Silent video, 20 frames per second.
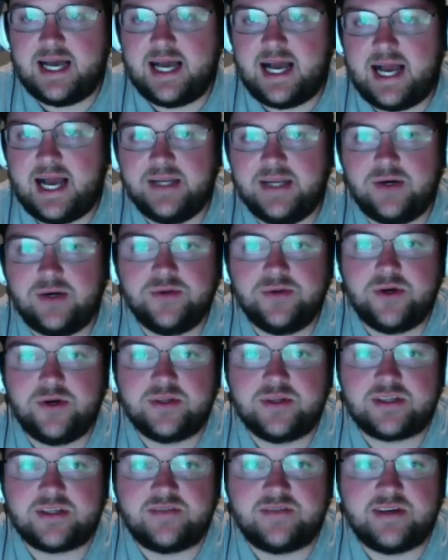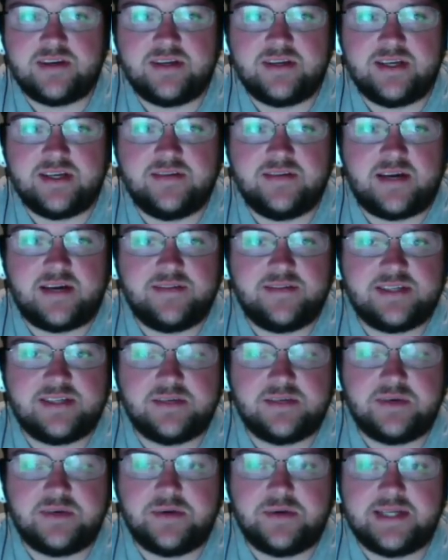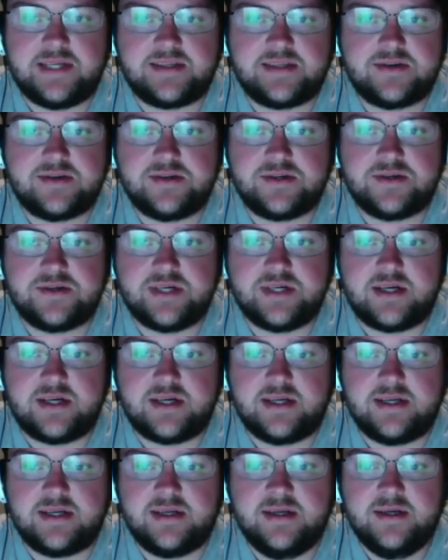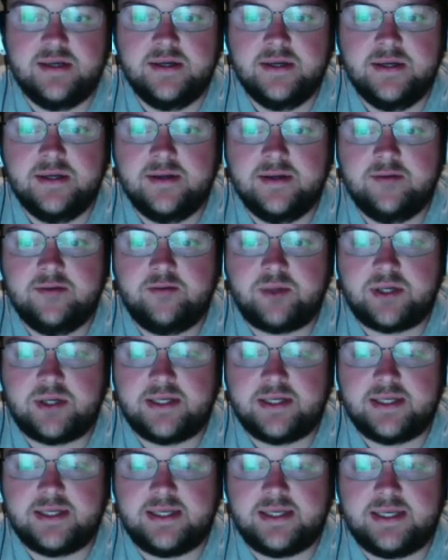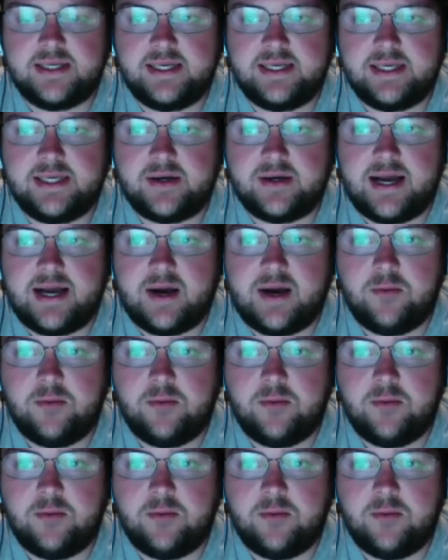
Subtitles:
I don't know the severity of it. Obviously, we know he had surgery on it, but how